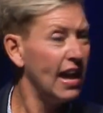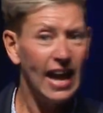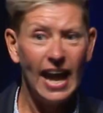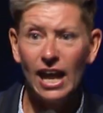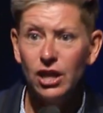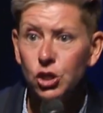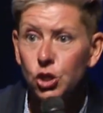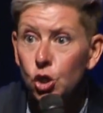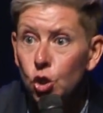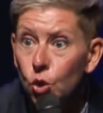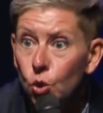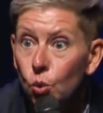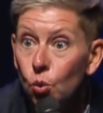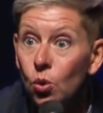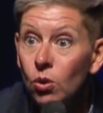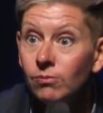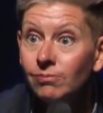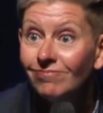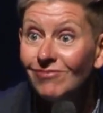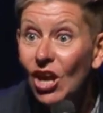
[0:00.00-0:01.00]
and you
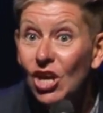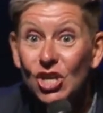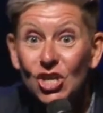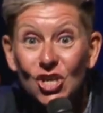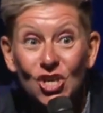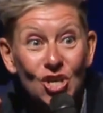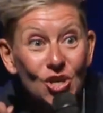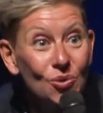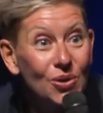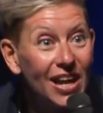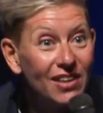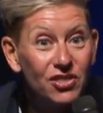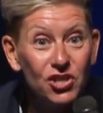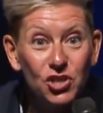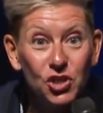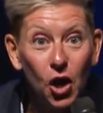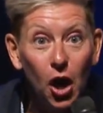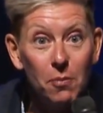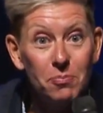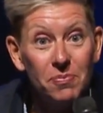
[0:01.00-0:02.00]
get the
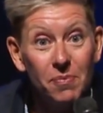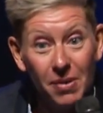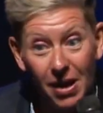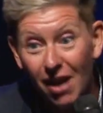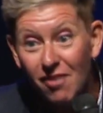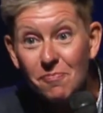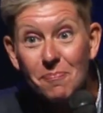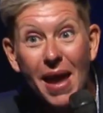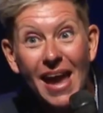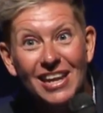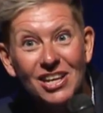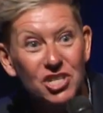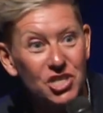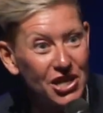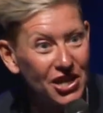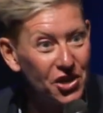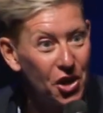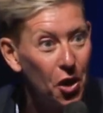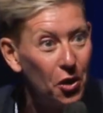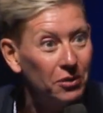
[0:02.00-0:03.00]
job of
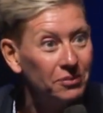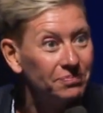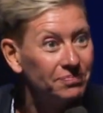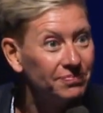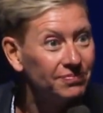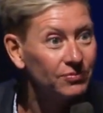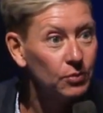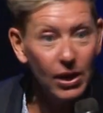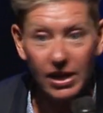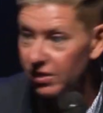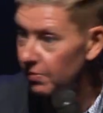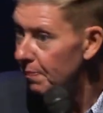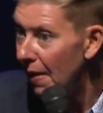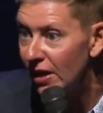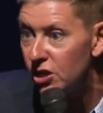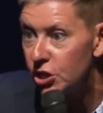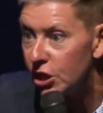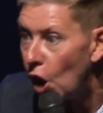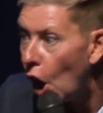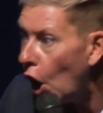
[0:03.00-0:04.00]
managing it all, right?
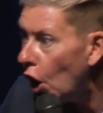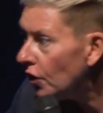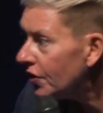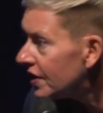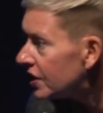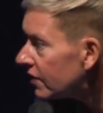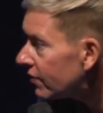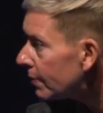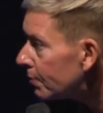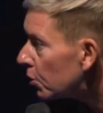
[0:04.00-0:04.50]
Managing all the different